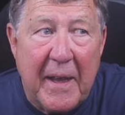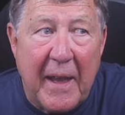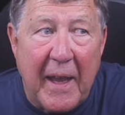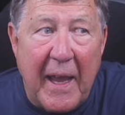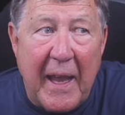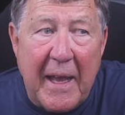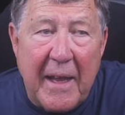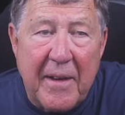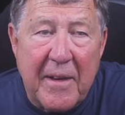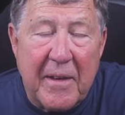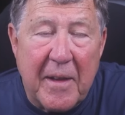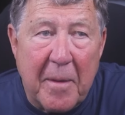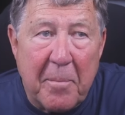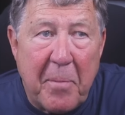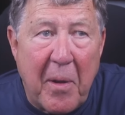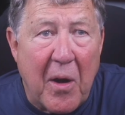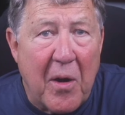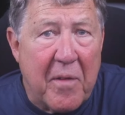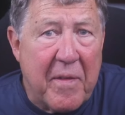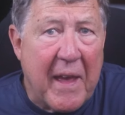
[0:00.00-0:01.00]
and
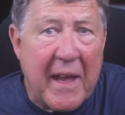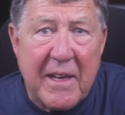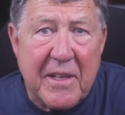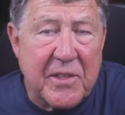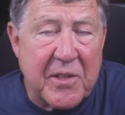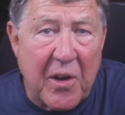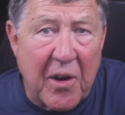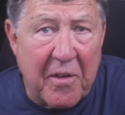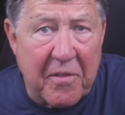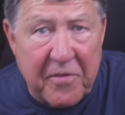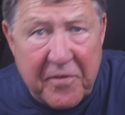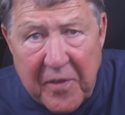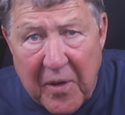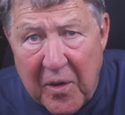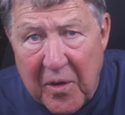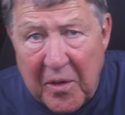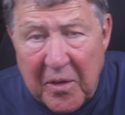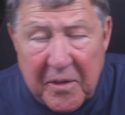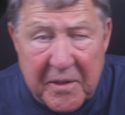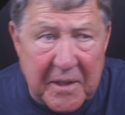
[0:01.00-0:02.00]
part of that is our
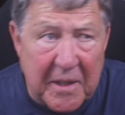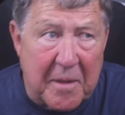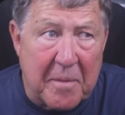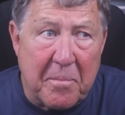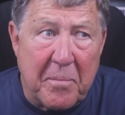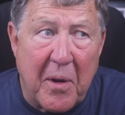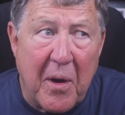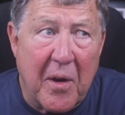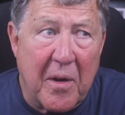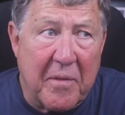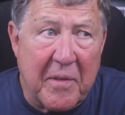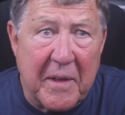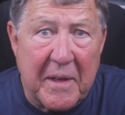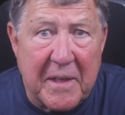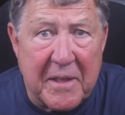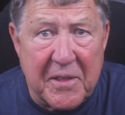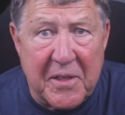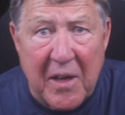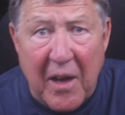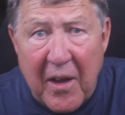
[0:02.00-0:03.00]
fault, and part of
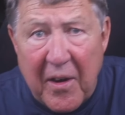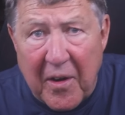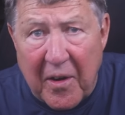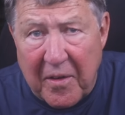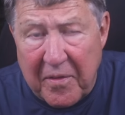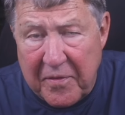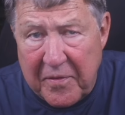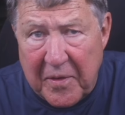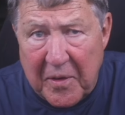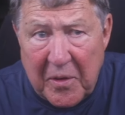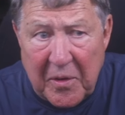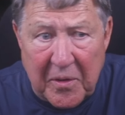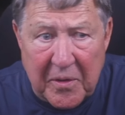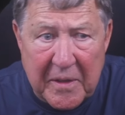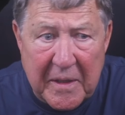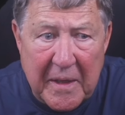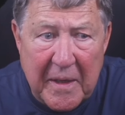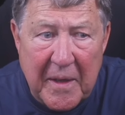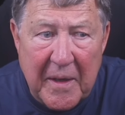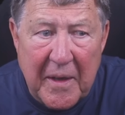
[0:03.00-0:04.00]
it is not our fault.